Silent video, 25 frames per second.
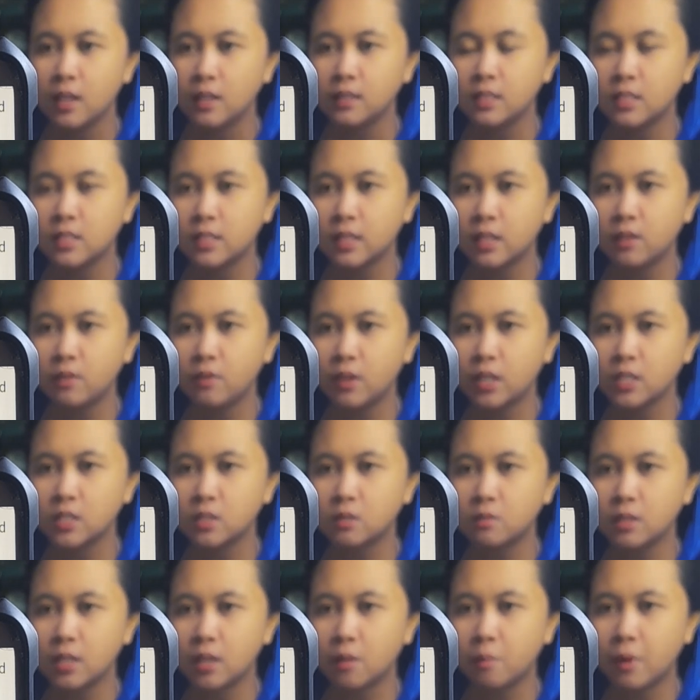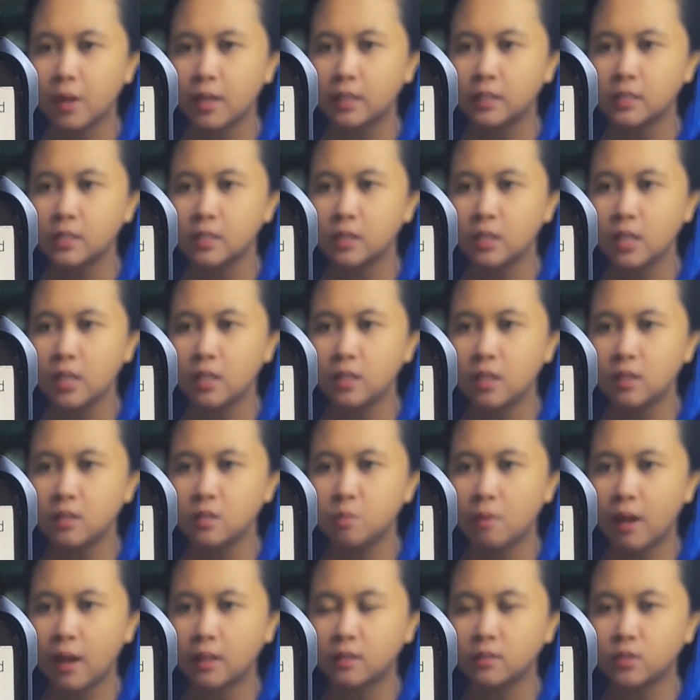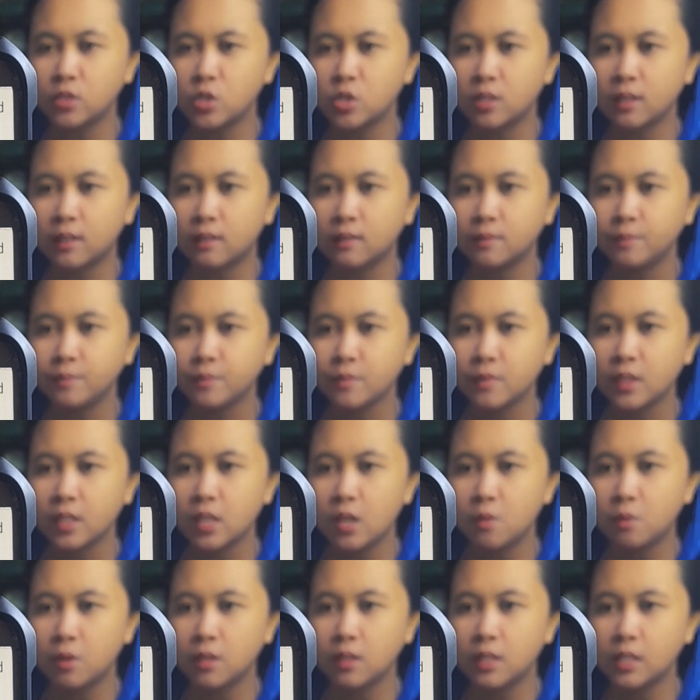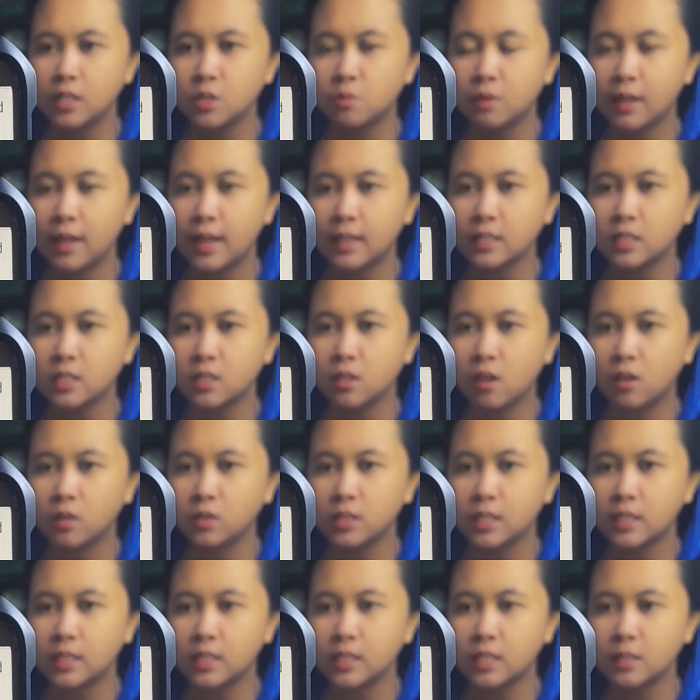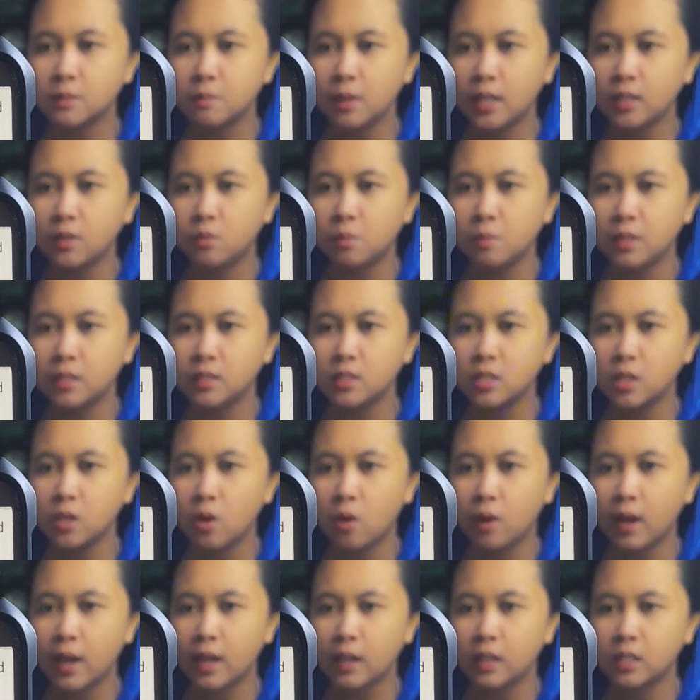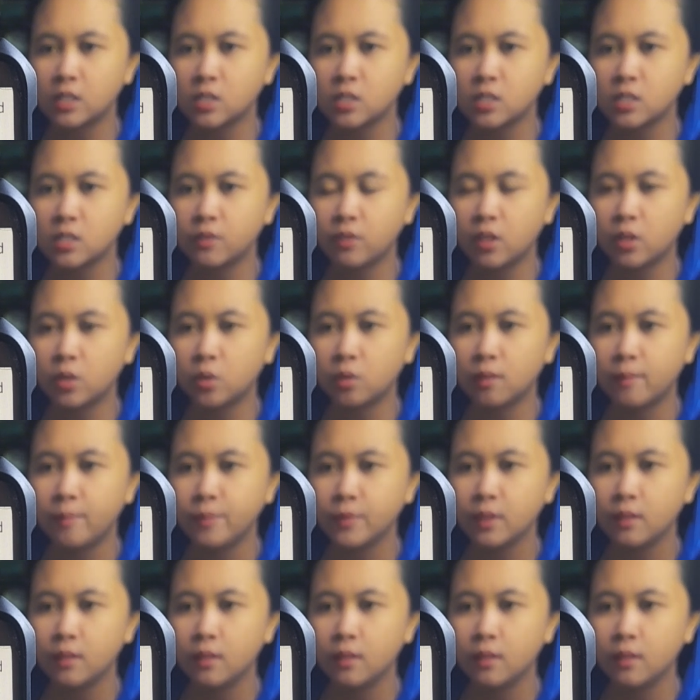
Instead of answering, Perez leaned his back on the chair. His relaxed countenance made Rabina's long eyelashes flutter.